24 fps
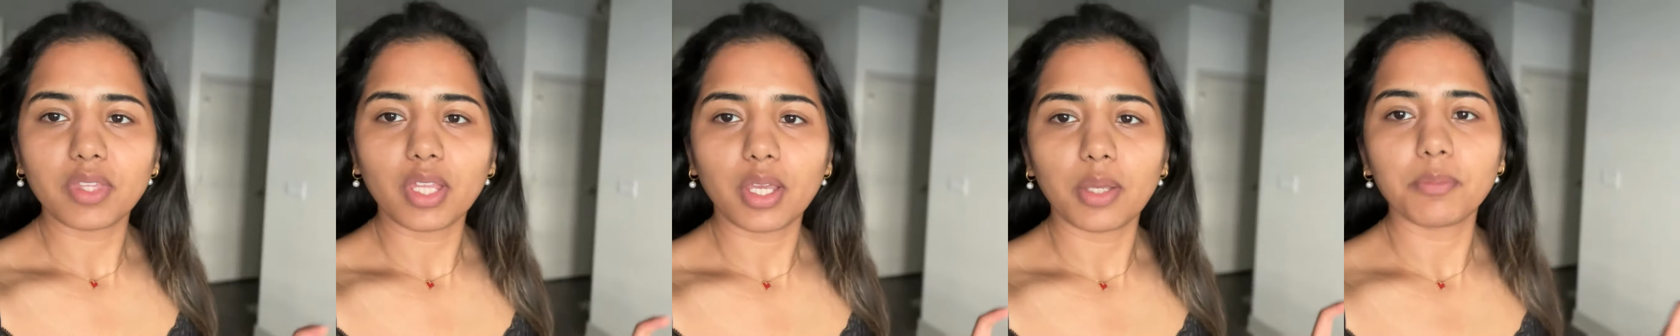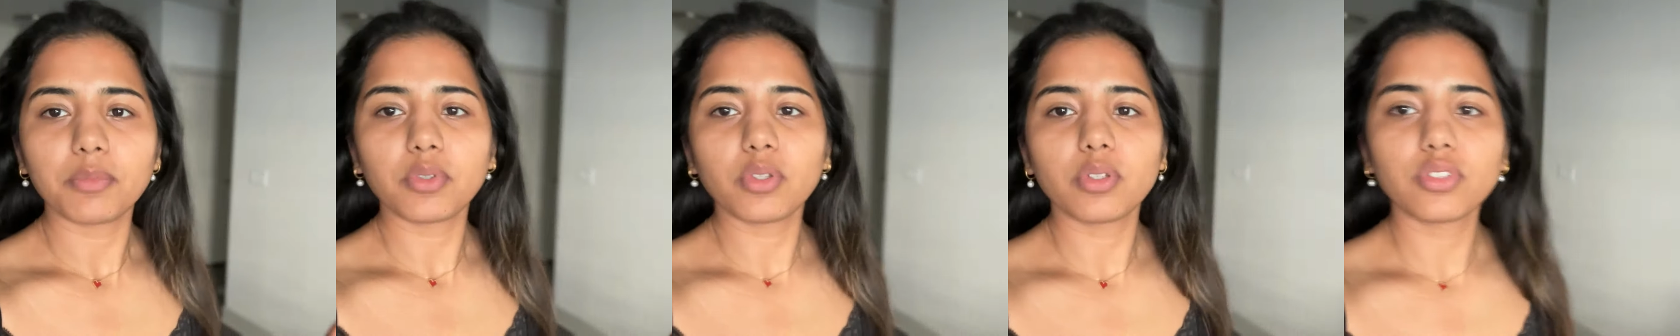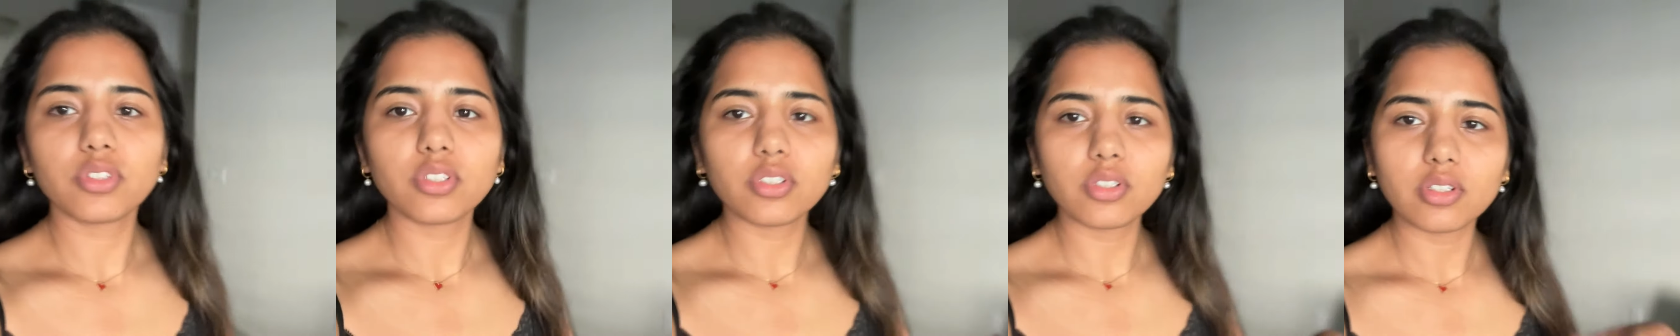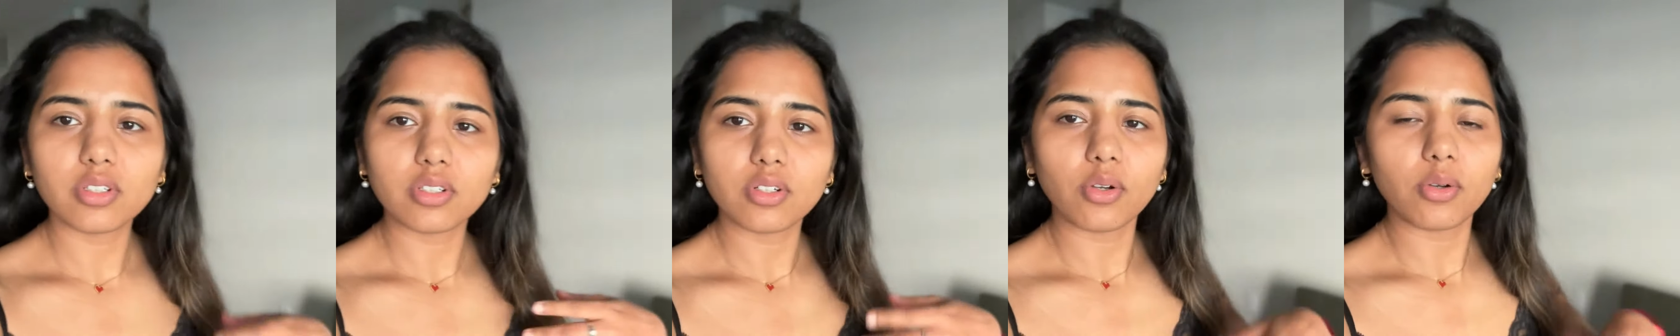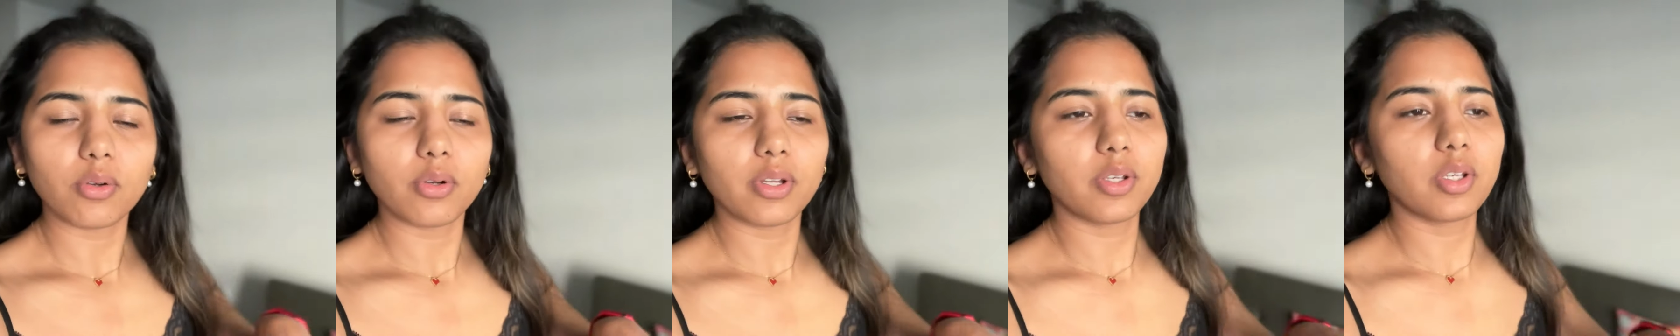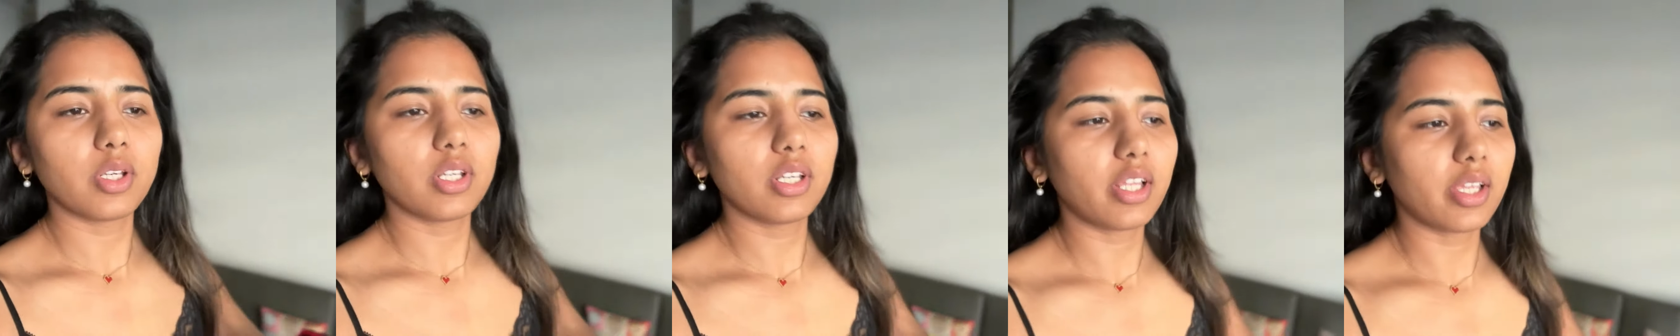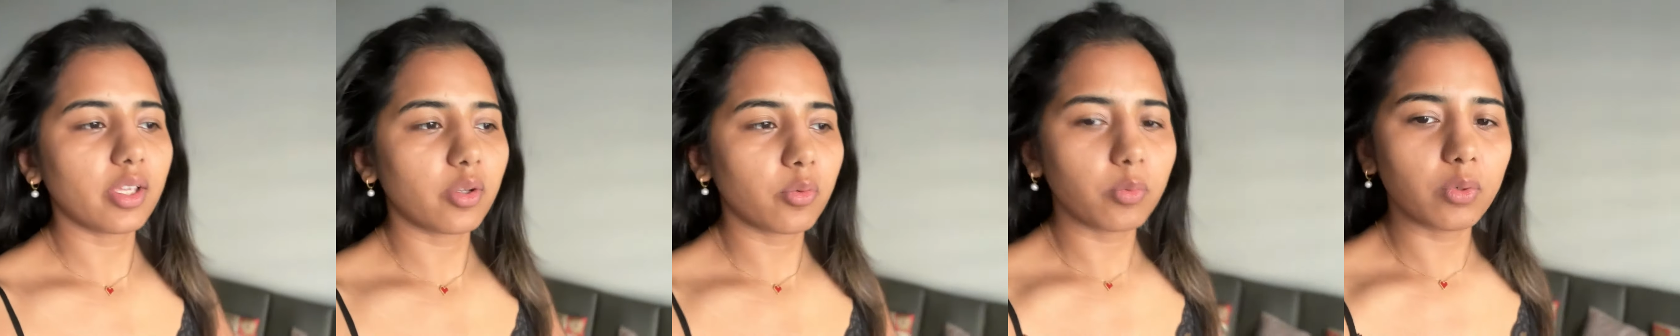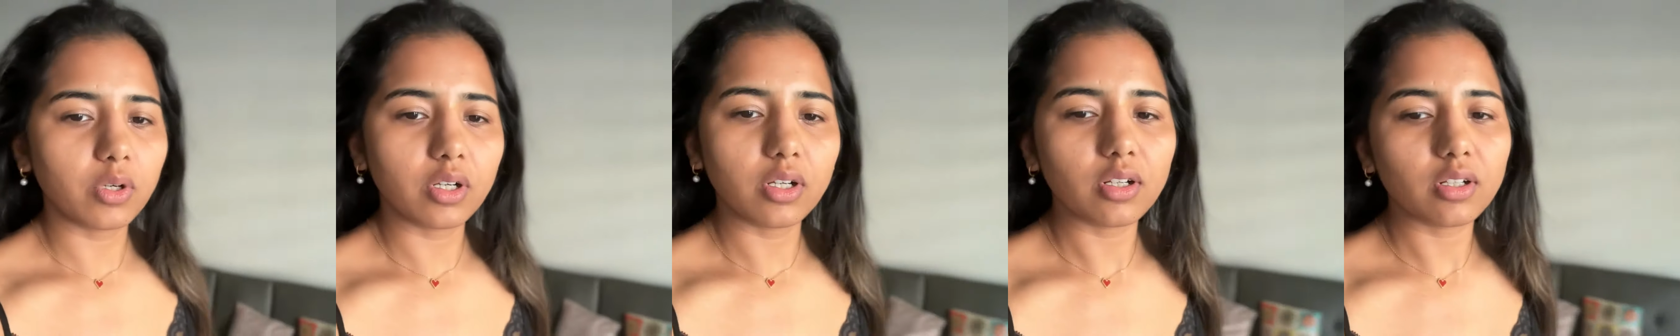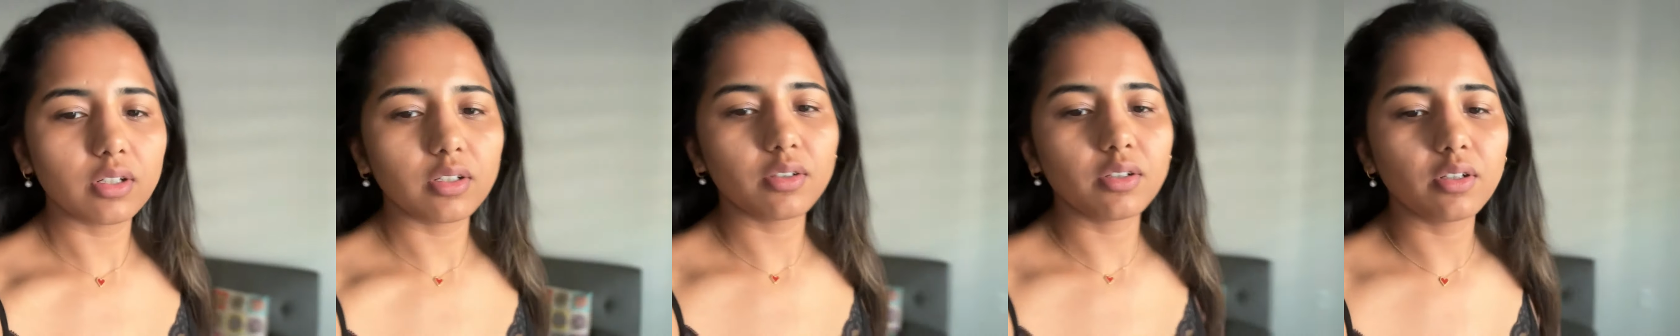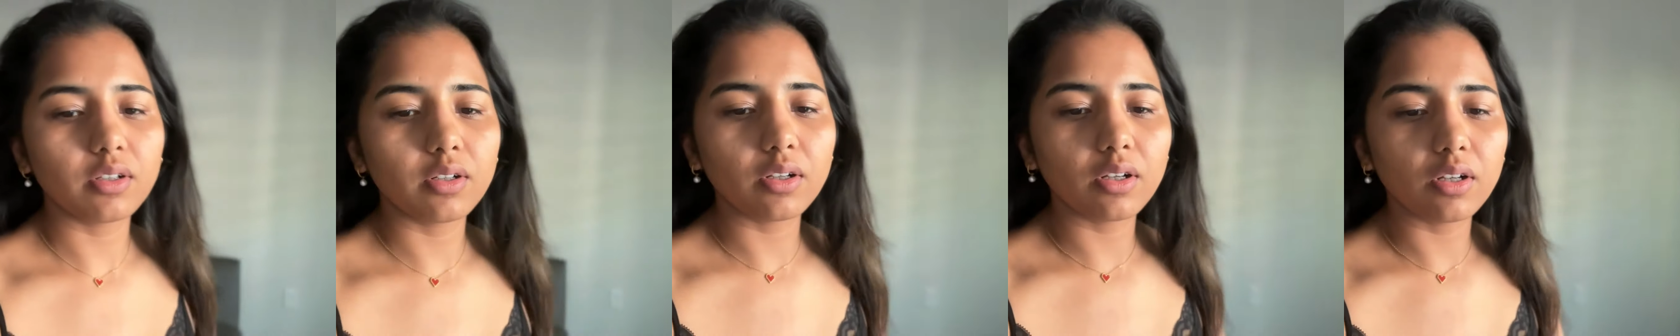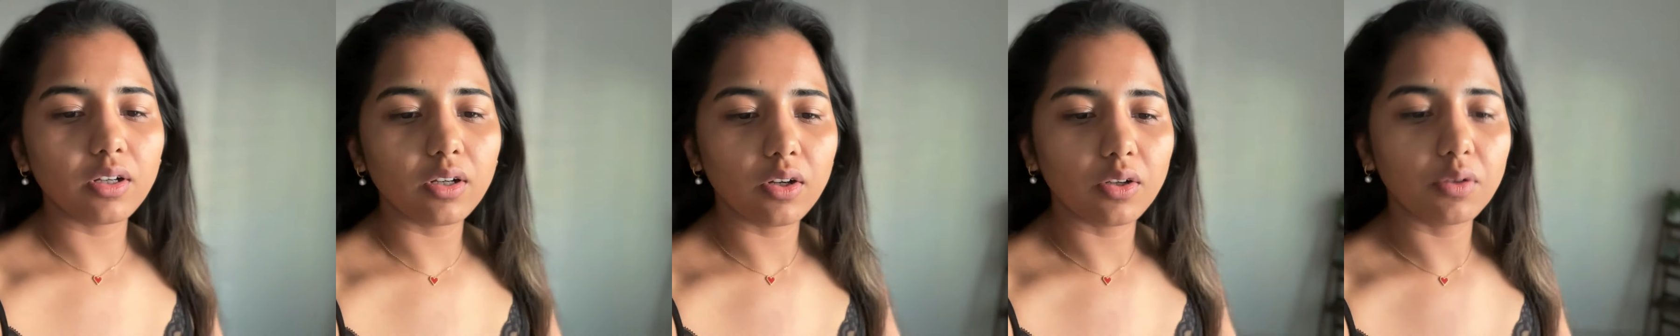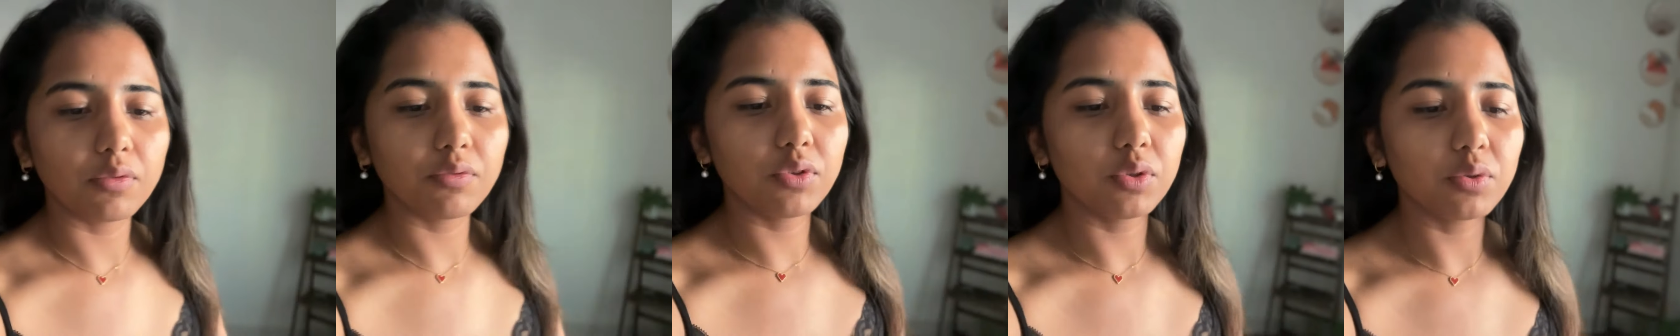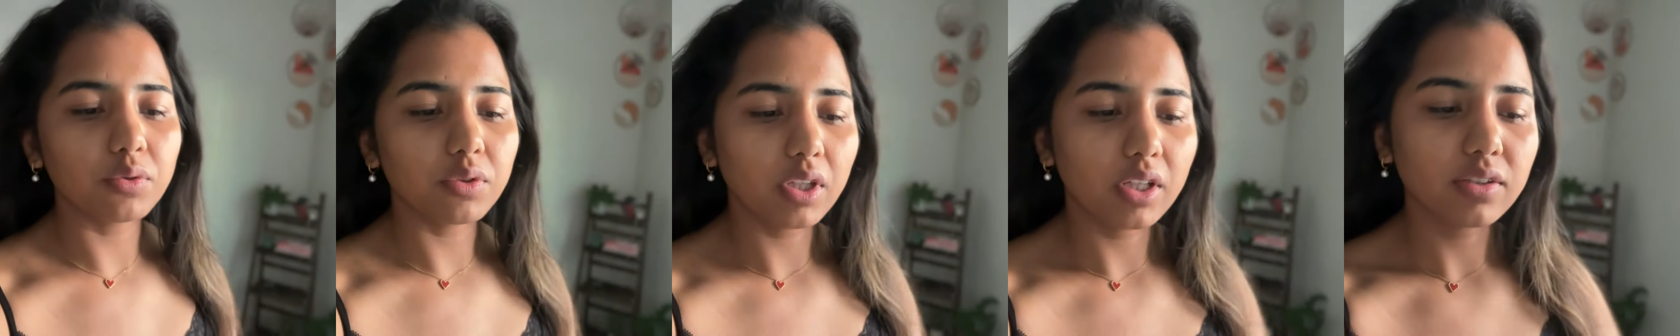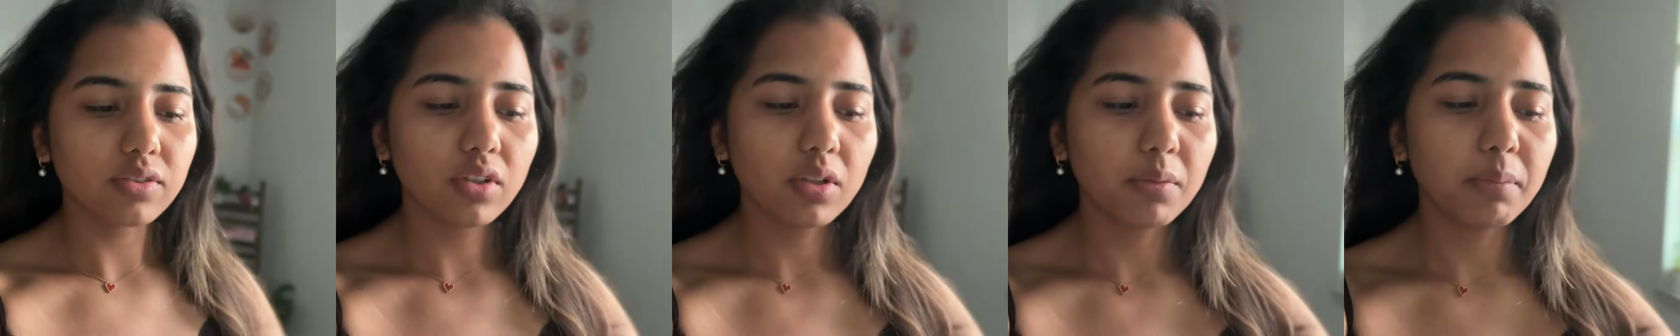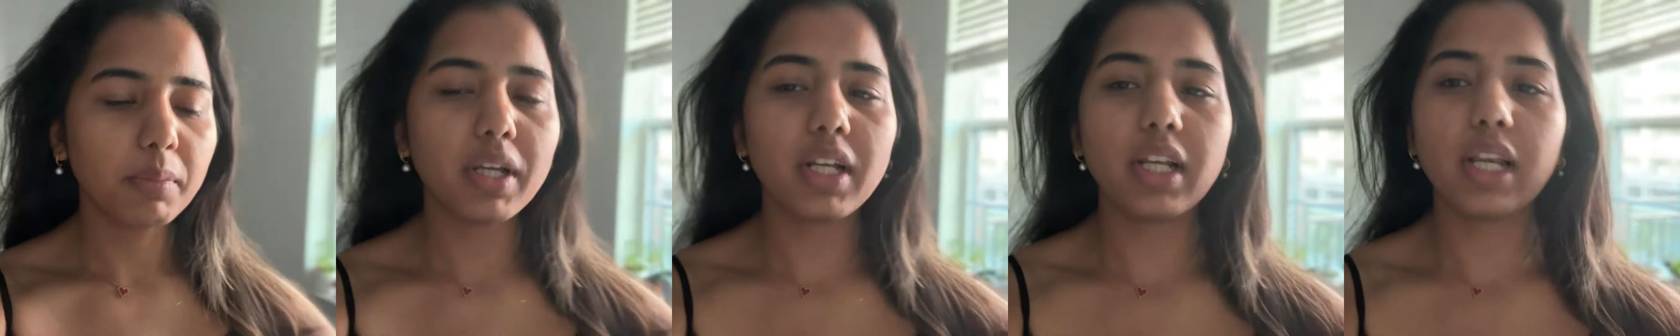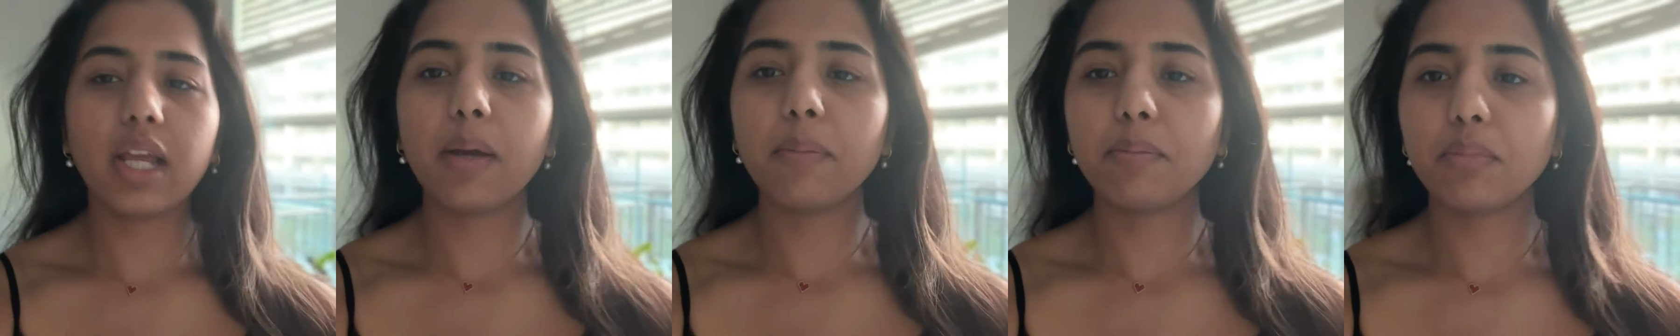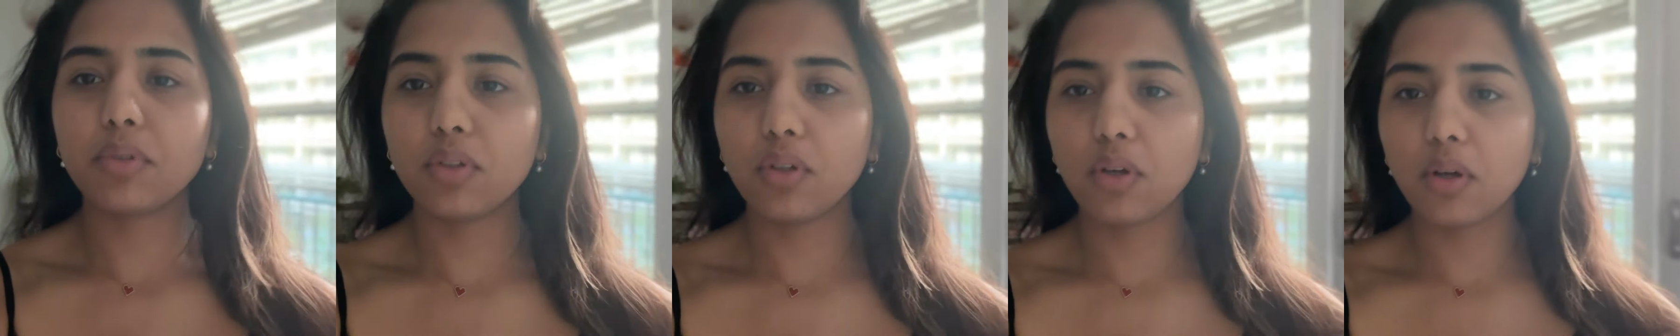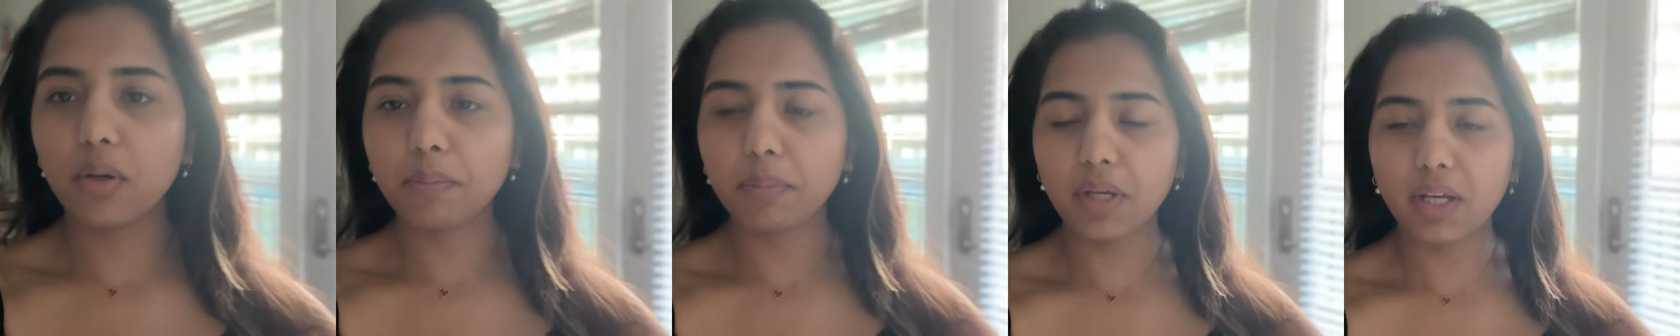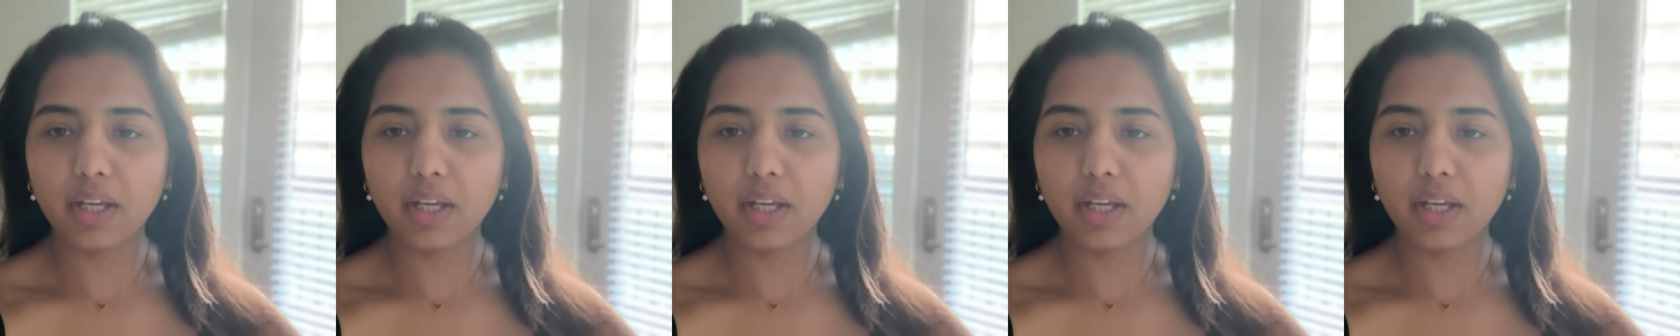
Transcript: Now I'm going to go and like work on few things on my laptop.